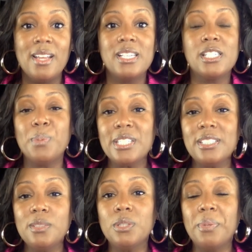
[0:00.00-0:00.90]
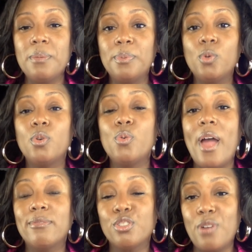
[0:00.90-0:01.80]
especially with people who
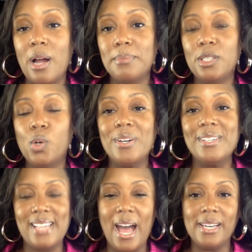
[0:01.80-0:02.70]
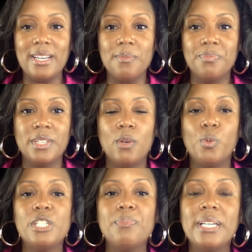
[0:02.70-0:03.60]
have trauma or anxiety,
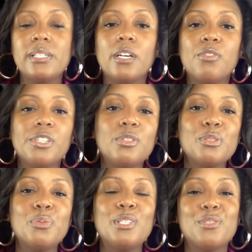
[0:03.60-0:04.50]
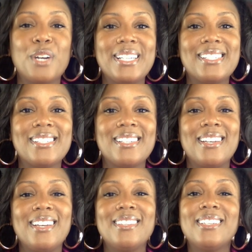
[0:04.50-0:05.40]
which makes it critical to address
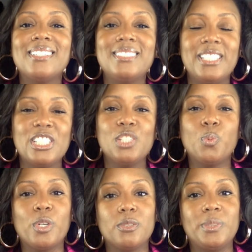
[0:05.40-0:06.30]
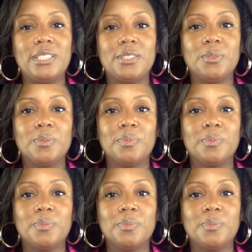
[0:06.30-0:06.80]
in the addiction work we do.